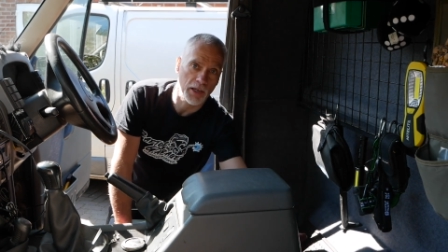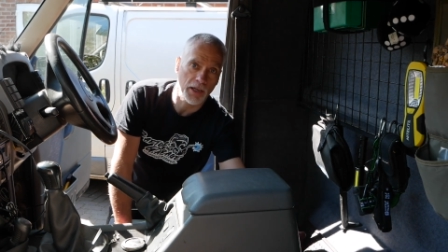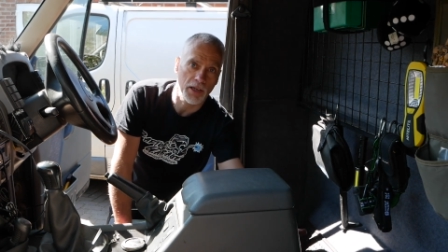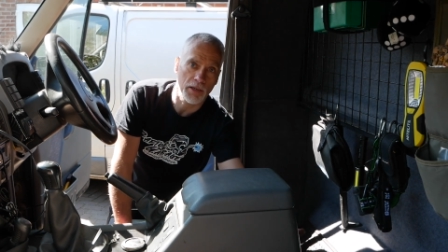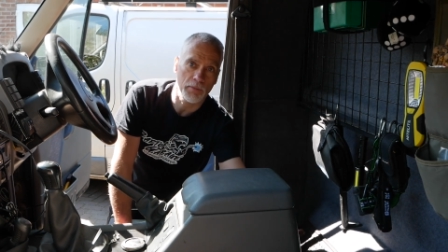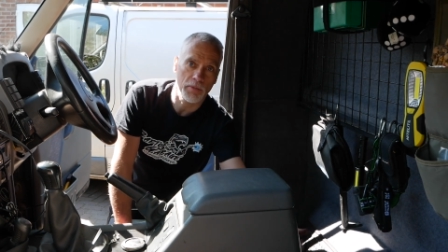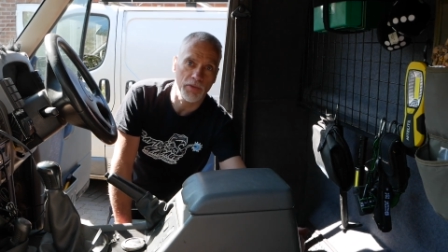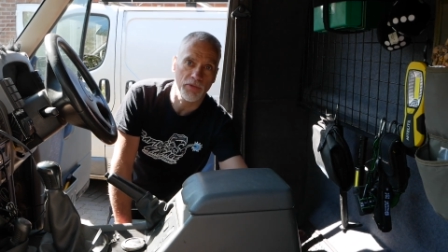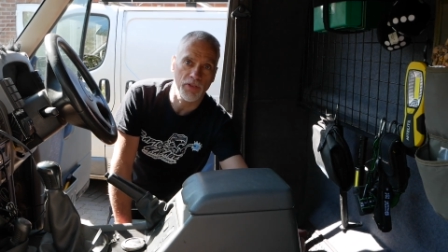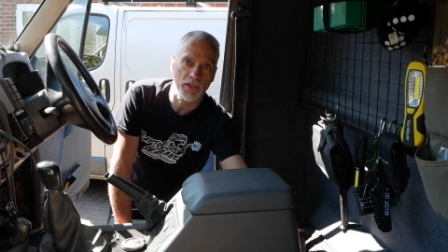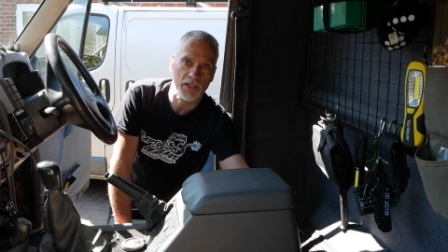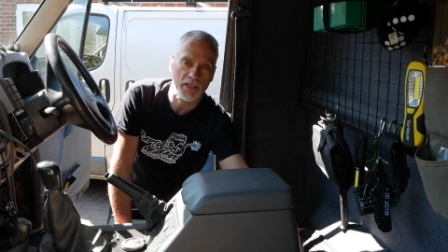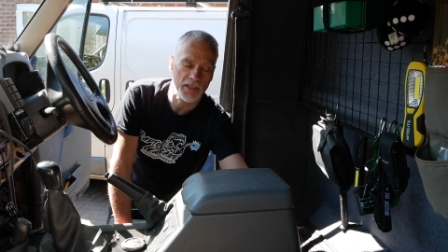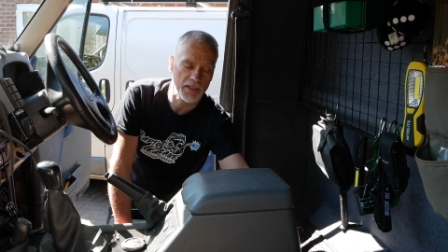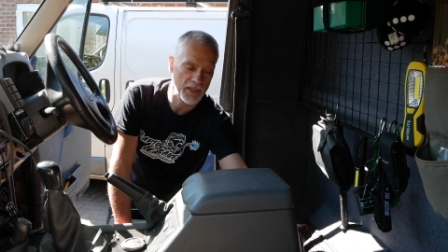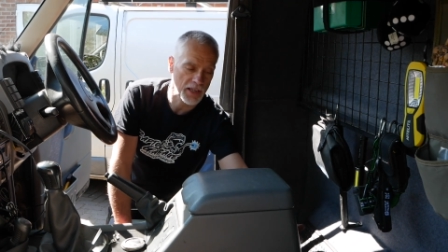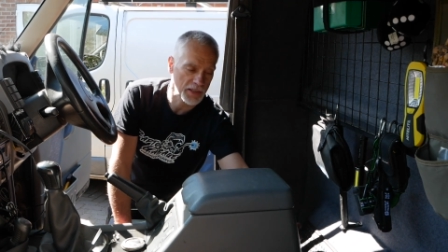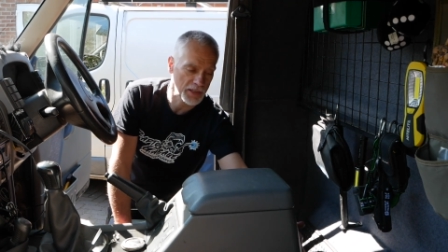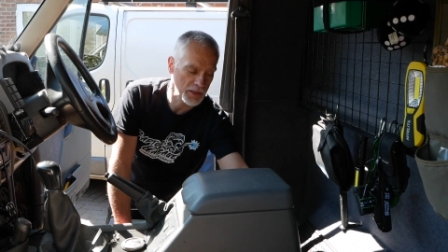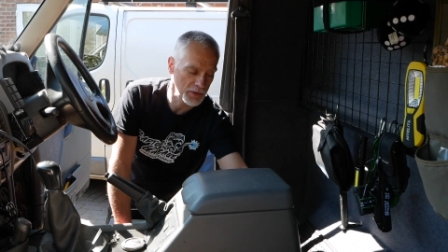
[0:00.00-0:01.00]
going to be fitting
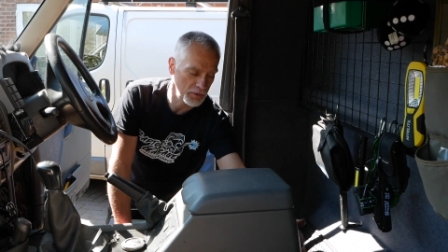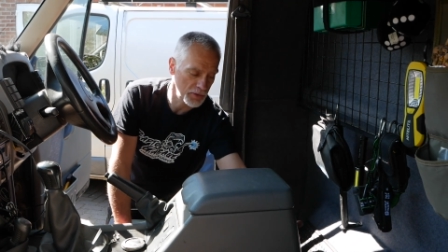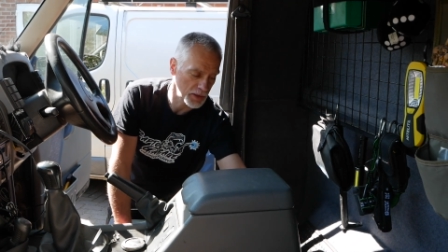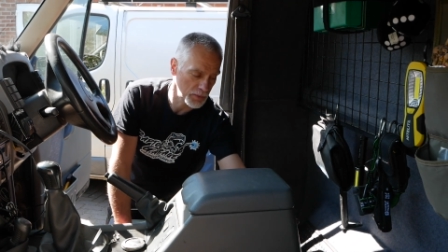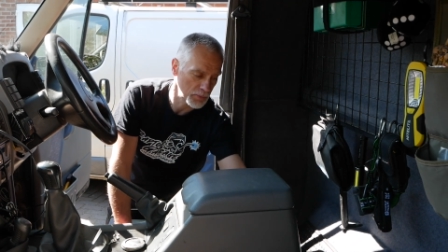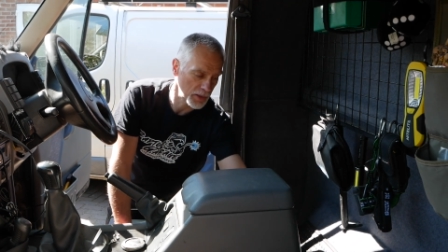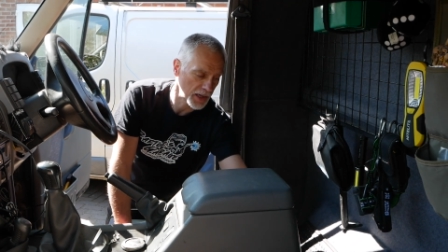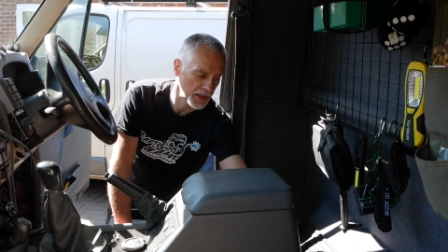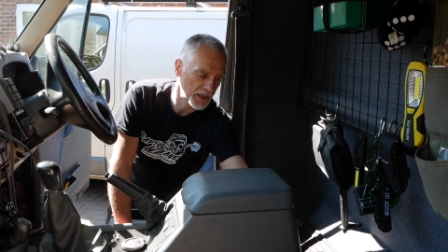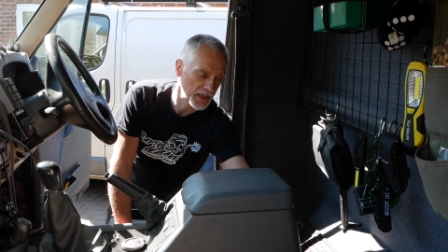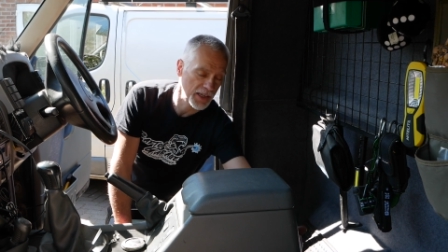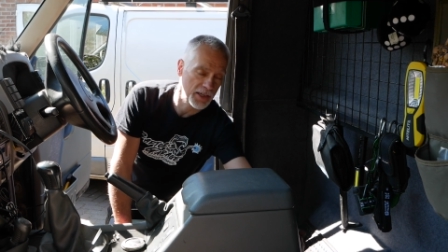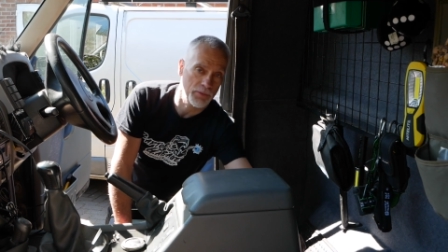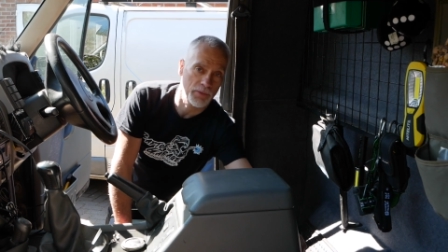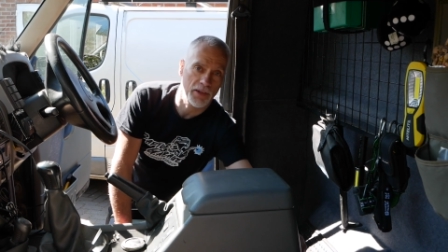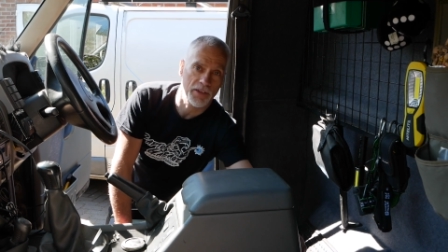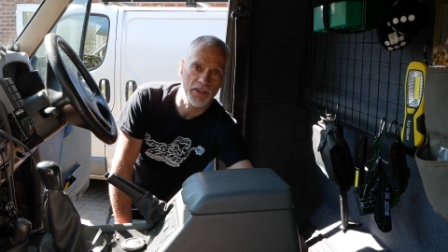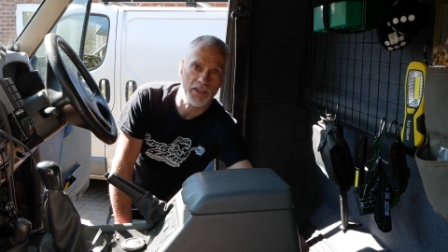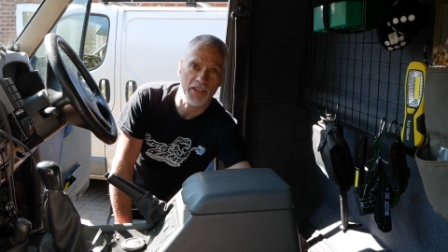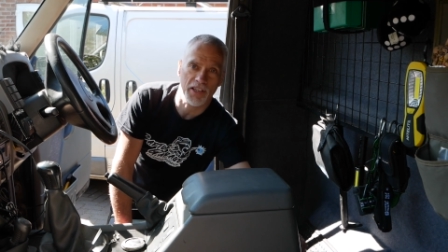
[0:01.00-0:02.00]
that unit back here
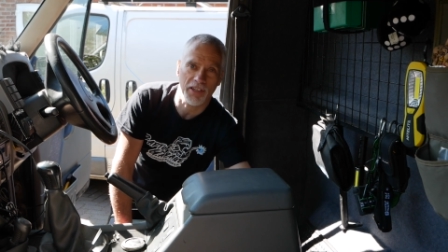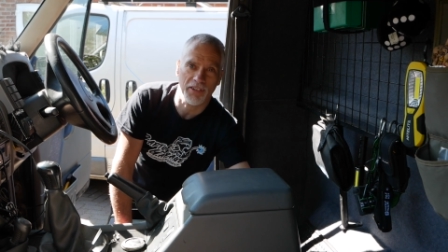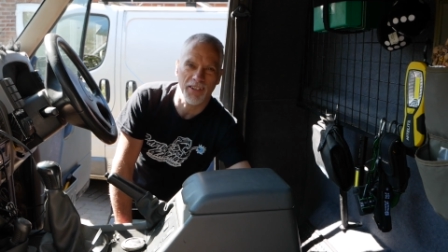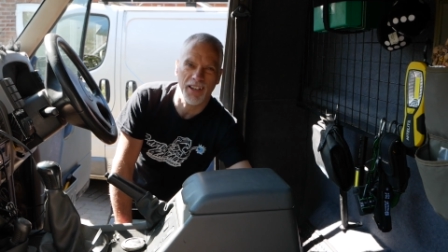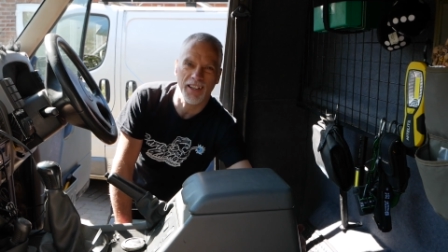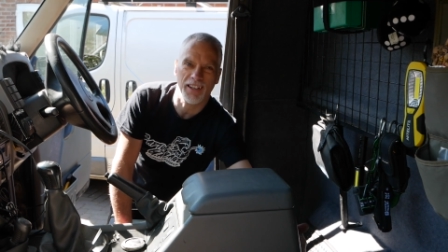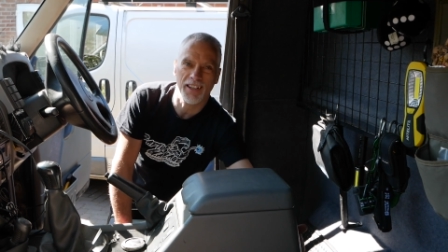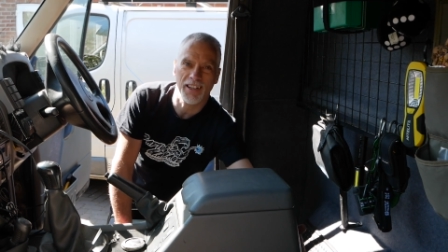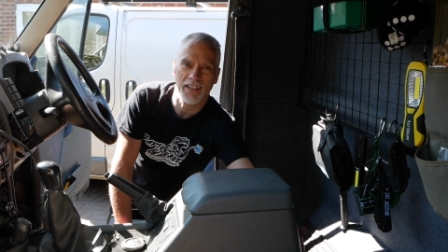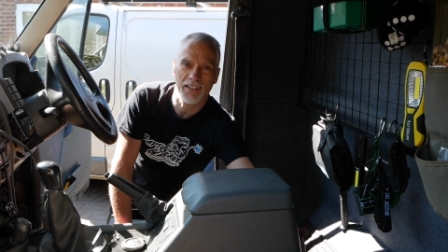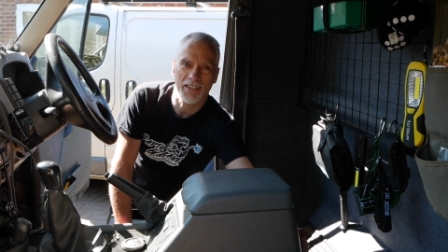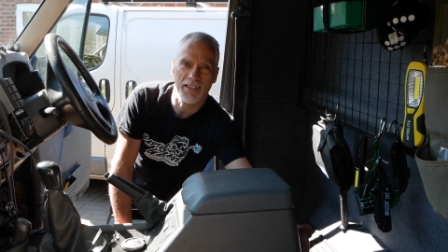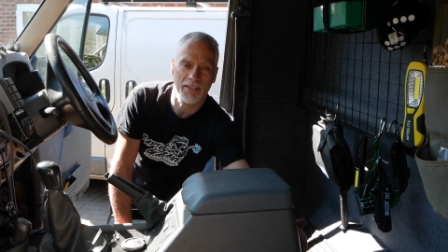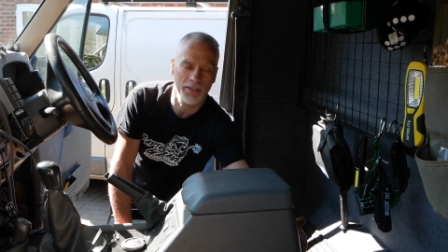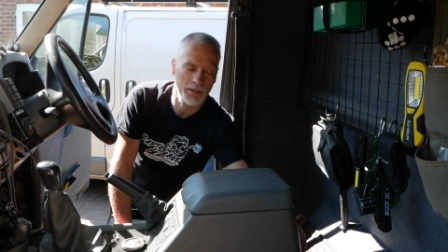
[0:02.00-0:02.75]
where the cigarette lighter